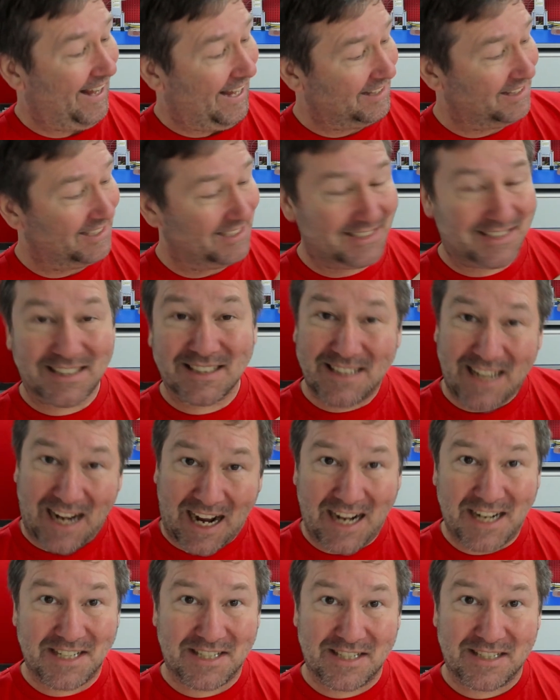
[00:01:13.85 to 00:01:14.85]
And this is
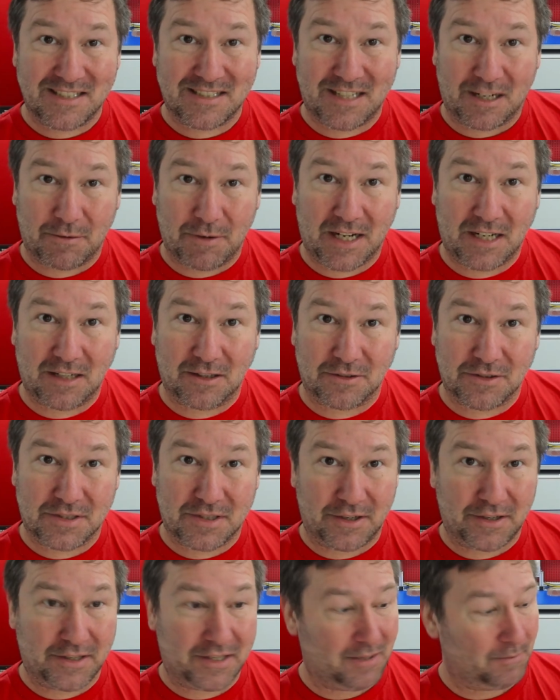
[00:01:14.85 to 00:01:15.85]
not just a regular
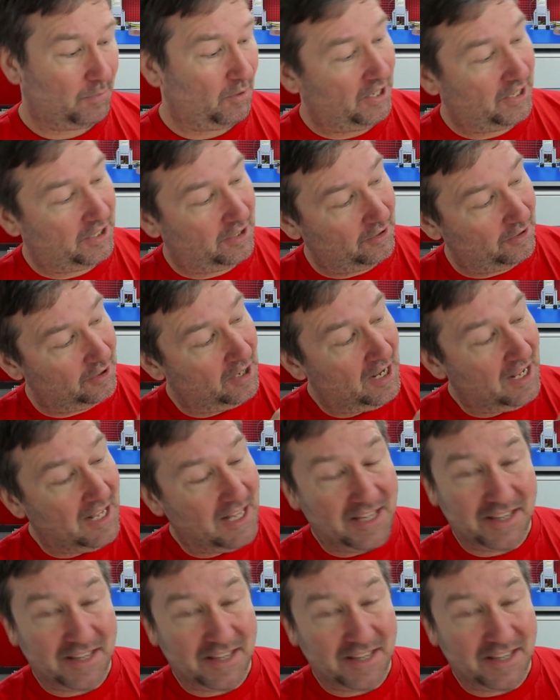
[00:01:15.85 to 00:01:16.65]
circuit breaker.